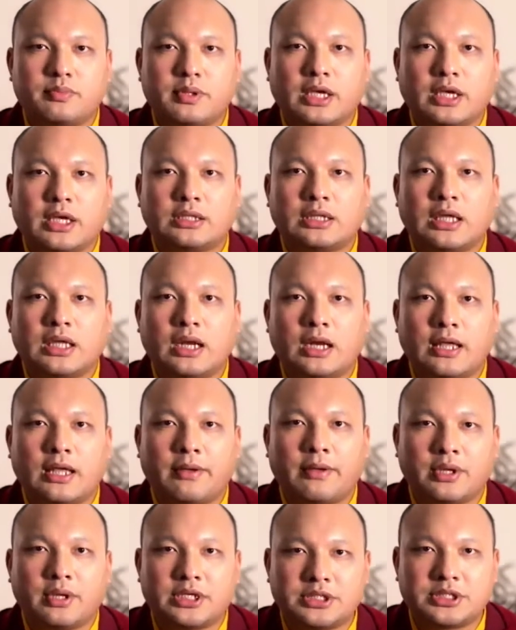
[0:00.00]
And he went to
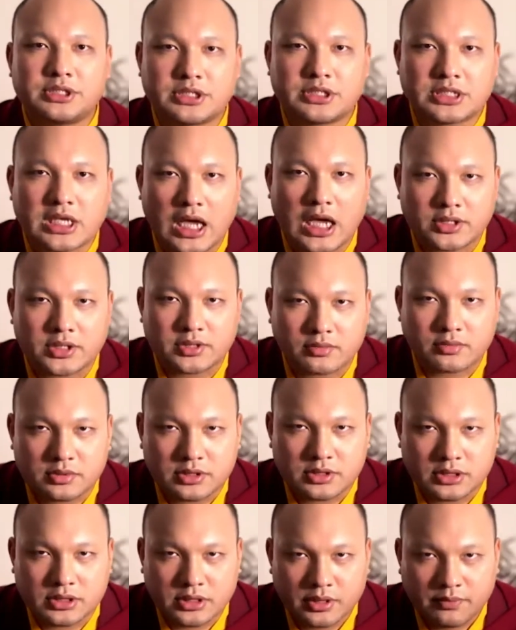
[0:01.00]
go see, and on the way he met
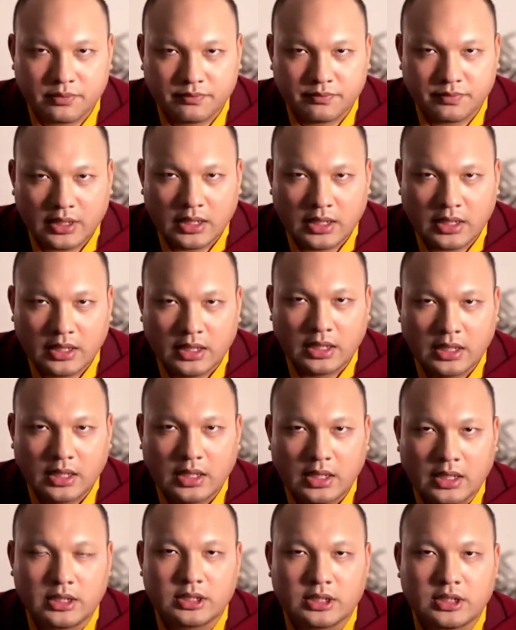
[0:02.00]
Rajinpa.
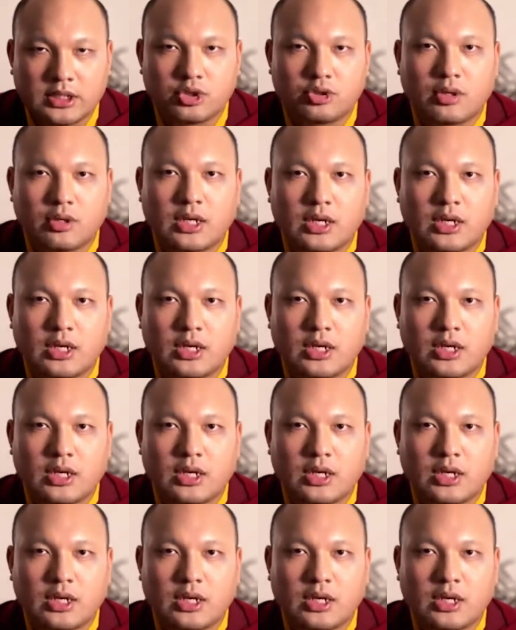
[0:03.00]
And